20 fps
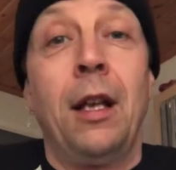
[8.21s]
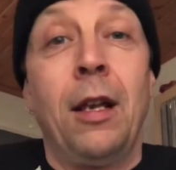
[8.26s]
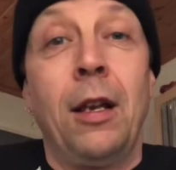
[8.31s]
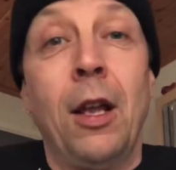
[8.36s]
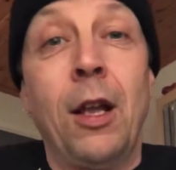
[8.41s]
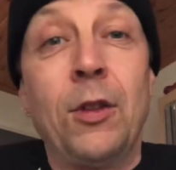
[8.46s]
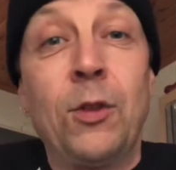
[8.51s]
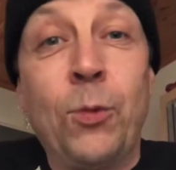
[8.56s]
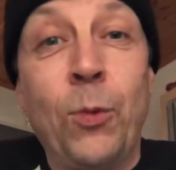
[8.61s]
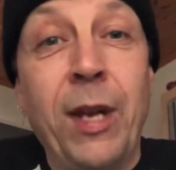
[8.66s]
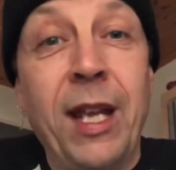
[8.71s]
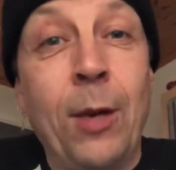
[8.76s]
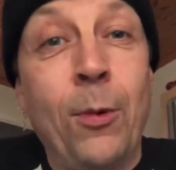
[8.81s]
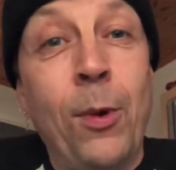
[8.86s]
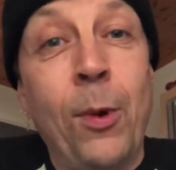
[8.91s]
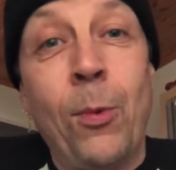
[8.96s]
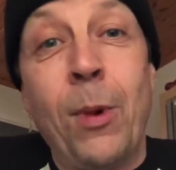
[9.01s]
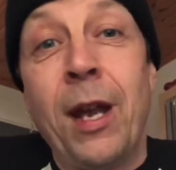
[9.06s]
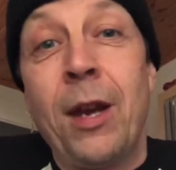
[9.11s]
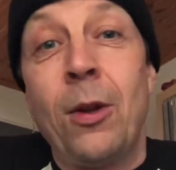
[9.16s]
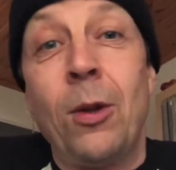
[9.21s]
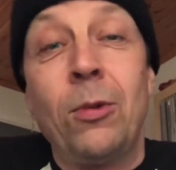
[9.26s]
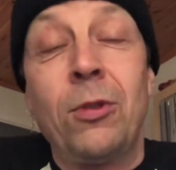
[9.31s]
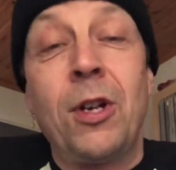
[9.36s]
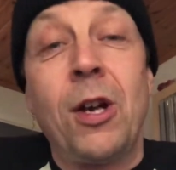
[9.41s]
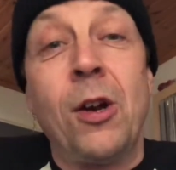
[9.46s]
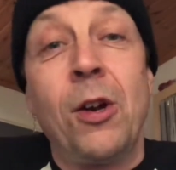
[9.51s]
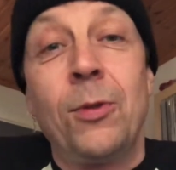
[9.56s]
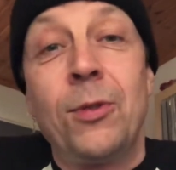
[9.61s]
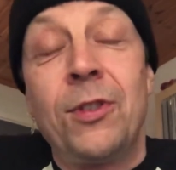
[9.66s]
Last week we went all
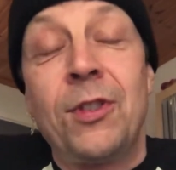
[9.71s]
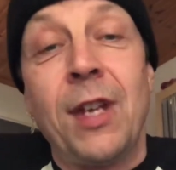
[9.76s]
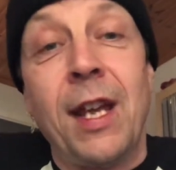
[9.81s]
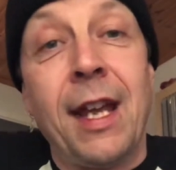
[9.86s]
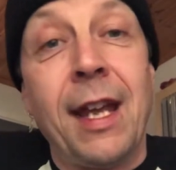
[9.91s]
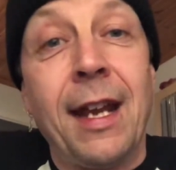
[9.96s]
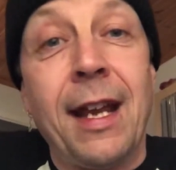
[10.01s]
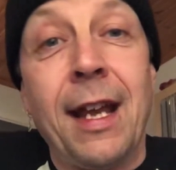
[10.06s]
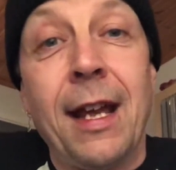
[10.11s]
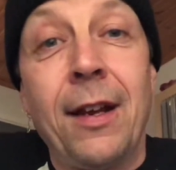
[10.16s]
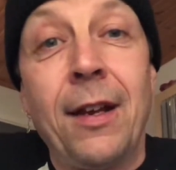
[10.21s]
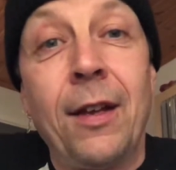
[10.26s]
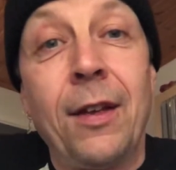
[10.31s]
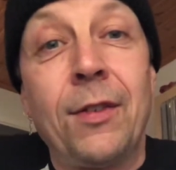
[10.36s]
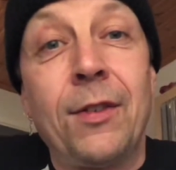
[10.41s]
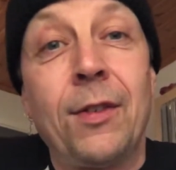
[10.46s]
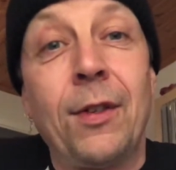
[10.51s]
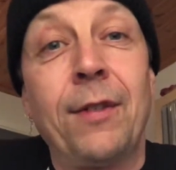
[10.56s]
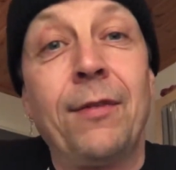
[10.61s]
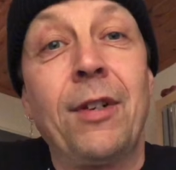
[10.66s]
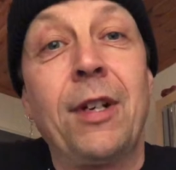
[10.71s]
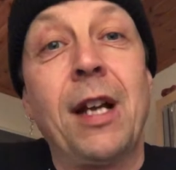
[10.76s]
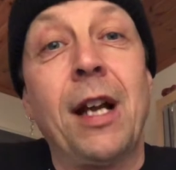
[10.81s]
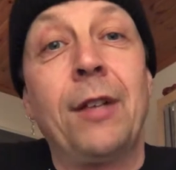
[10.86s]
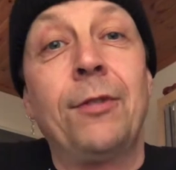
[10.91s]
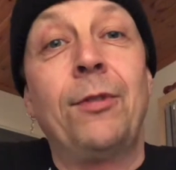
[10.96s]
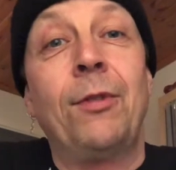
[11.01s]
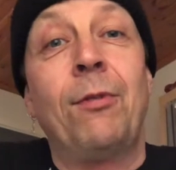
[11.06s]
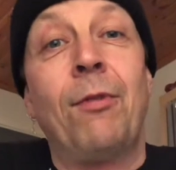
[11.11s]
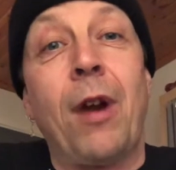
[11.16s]
cozy and had a sort of a
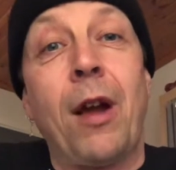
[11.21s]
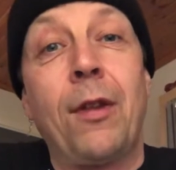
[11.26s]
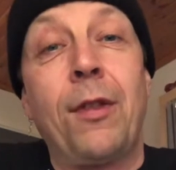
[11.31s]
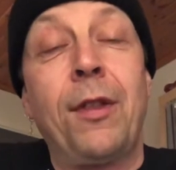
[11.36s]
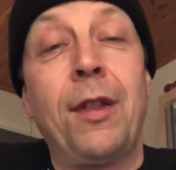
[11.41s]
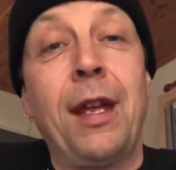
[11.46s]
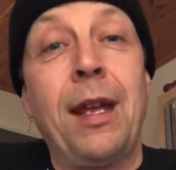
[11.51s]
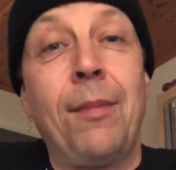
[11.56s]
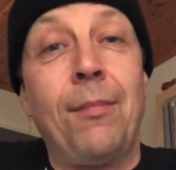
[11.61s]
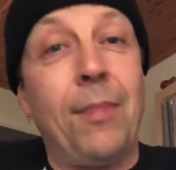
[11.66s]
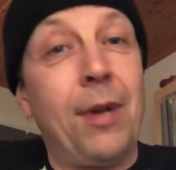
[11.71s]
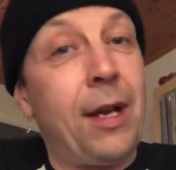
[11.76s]
country rock theme,